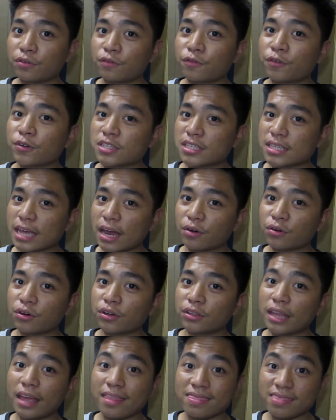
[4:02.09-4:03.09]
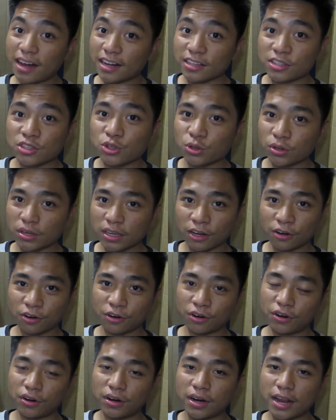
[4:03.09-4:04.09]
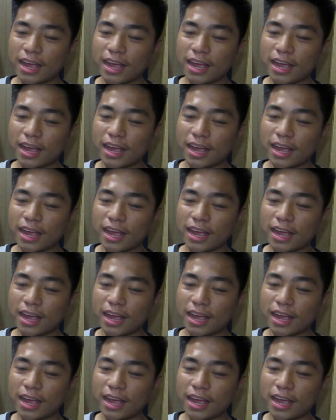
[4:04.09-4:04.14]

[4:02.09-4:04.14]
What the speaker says: for Siron not to kick her.